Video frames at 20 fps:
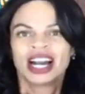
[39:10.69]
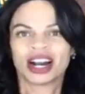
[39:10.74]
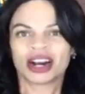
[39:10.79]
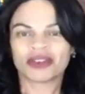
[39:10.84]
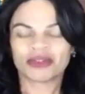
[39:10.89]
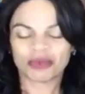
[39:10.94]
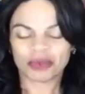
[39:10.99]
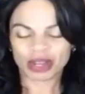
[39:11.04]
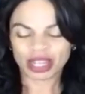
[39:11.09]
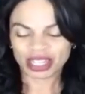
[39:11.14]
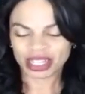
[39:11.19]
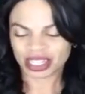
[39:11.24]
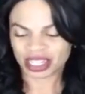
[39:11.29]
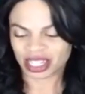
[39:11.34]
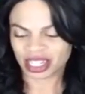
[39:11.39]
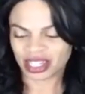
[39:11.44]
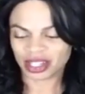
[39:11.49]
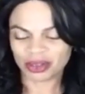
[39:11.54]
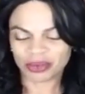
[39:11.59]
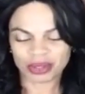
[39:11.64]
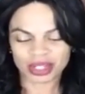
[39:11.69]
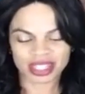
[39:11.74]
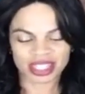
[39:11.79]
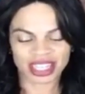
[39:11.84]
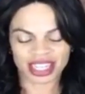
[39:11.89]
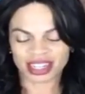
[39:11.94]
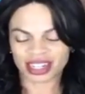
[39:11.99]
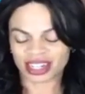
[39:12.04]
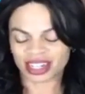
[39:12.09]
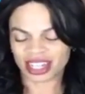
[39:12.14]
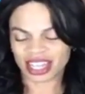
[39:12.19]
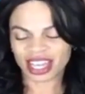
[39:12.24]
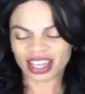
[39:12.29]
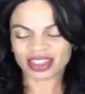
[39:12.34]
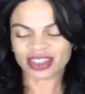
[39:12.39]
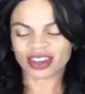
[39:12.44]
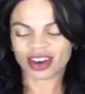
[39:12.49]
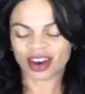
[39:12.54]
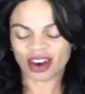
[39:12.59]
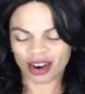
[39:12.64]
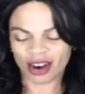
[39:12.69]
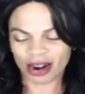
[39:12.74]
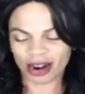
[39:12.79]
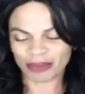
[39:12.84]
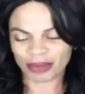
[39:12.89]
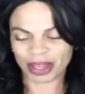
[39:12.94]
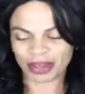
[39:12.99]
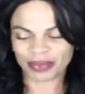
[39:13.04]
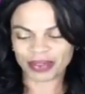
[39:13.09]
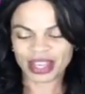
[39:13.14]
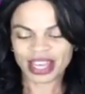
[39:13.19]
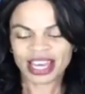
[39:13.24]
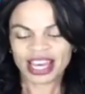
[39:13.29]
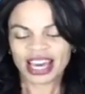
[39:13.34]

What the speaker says: of when he was in the Army.